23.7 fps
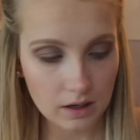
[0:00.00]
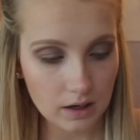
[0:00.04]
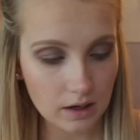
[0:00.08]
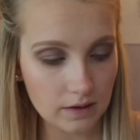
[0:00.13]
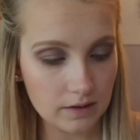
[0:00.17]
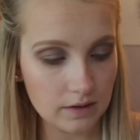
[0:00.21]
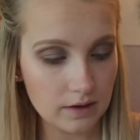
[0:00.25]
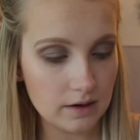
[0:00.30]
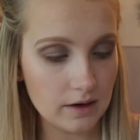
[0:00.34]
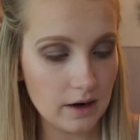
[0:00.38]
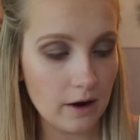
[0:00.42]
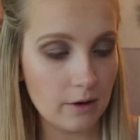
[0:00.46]

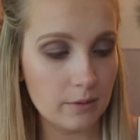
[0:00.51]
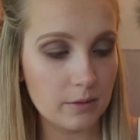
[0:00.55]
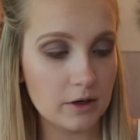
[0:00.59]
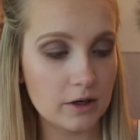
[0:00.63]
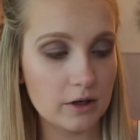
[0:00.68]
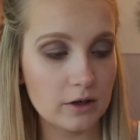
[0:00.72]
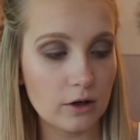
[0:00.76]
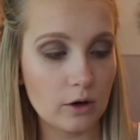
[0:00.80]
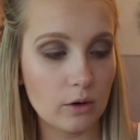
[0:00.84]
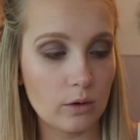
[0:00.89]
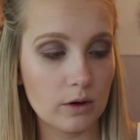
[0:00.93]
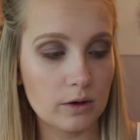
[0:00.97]
And then now I'm
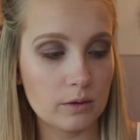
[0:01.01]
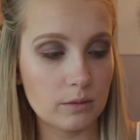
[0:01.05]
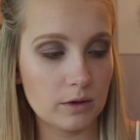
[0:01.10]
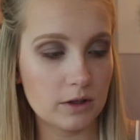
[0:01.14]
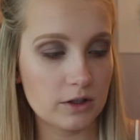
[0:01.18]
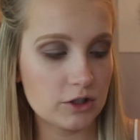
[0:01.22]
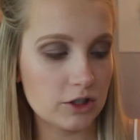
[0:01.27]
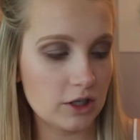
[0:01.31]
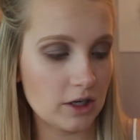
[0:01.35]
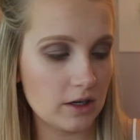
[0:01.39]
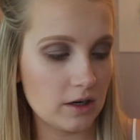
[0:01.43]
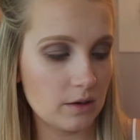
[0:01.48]
going to go in
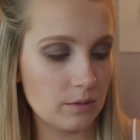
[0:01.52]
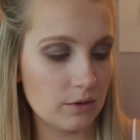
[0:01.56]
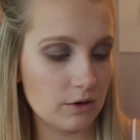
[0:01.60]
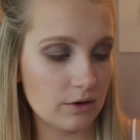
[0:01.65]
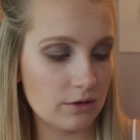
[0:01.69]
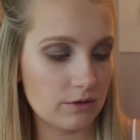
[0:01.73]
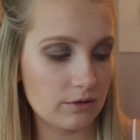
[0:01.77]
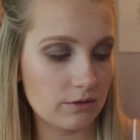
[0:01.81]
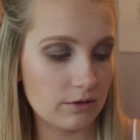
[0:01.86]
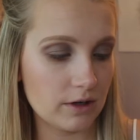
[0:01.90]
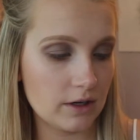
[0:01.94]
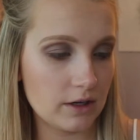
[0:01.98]
with shade number
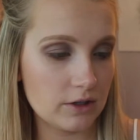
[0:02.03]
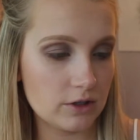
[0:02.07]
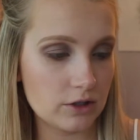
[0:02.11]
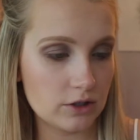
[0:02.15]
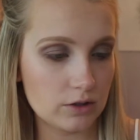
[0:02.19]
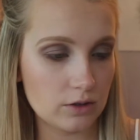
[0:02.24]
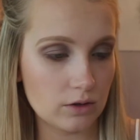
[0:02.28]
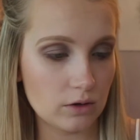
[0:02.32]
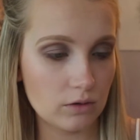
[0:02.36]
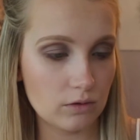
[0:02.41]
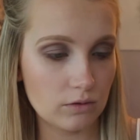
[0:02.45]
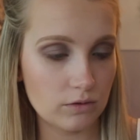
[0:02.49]
3
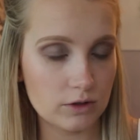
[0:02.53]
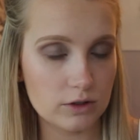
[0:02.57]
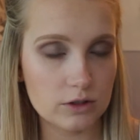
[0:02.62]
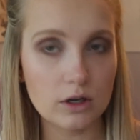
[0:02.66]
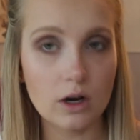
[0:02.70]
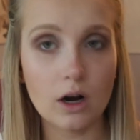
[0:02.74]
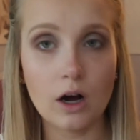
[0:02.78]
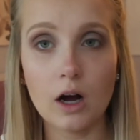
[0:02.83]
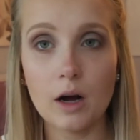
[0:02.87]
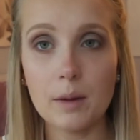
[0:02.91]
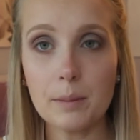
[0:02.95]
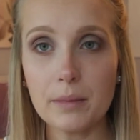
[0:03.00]
just over
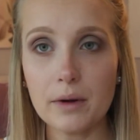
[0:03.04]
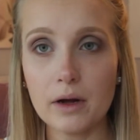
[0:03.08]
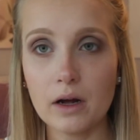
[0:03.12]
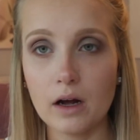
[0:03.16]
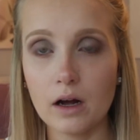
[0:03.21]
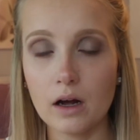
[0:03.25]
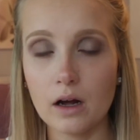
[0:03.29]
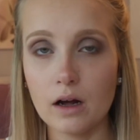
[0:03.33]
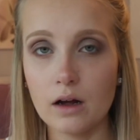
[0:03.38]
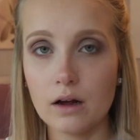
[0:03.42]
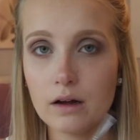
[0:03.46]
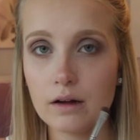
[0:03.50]
top
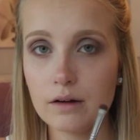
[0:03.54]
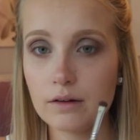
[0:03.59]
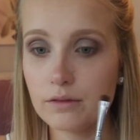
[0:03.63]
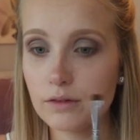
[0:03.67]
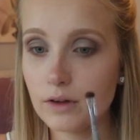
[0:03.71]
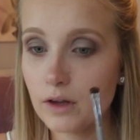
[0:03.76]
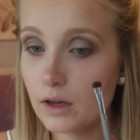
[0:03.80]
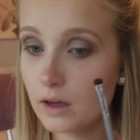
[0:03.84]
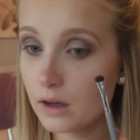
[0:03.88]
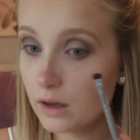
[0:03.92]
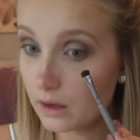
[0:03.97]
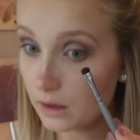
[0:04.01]
of
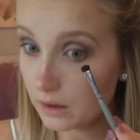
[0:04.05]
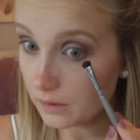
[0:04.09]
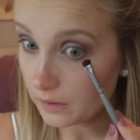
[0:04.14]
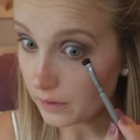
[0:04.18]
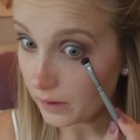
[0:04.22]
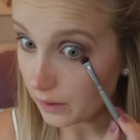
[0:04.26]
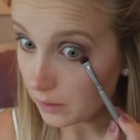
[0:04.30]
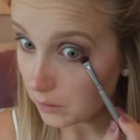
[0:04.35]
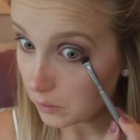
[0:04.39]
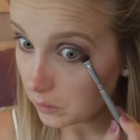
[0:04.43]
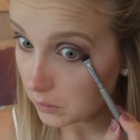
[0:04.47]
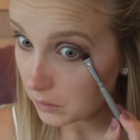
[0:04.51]

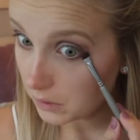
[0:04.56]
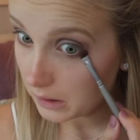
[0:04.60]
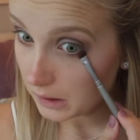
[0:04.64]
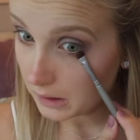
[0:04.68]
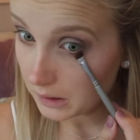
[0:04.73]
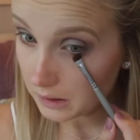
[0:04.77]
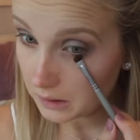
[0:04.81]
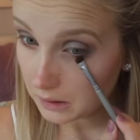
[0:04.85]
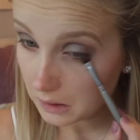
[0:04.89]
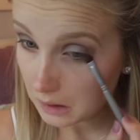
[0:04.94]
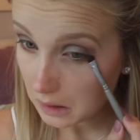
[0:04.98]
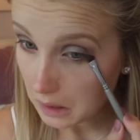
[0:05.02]
that
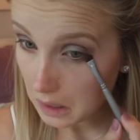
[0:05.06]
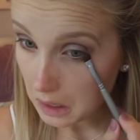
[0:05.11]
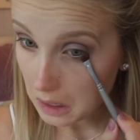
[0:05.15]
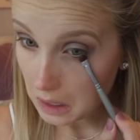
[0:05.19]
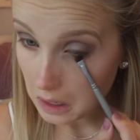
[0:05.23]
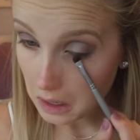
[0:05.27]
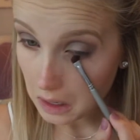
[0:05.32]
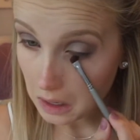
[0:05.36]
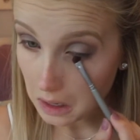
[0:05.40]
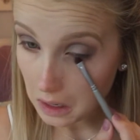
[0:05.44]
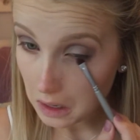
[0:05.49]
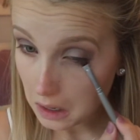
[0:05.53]
one.
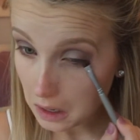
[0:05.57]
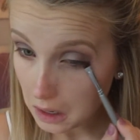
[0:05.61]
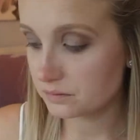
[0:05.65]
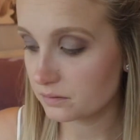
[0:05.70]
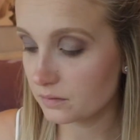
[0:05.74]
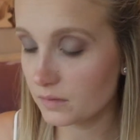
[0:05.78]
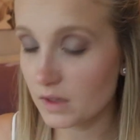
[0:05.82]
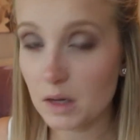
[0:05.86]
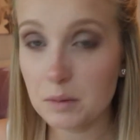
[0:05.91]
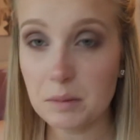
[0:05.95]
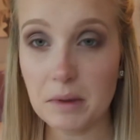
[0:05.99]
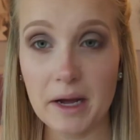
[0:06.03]

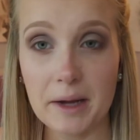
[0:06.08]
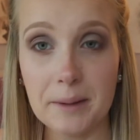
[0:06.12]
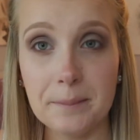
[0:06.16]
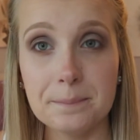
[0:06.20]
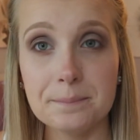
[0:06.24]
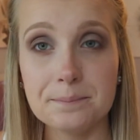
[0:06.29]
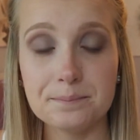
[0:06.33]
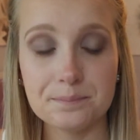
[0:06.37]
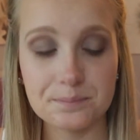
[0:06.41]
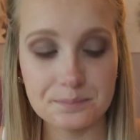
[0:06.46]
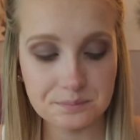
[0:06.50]
Not bad.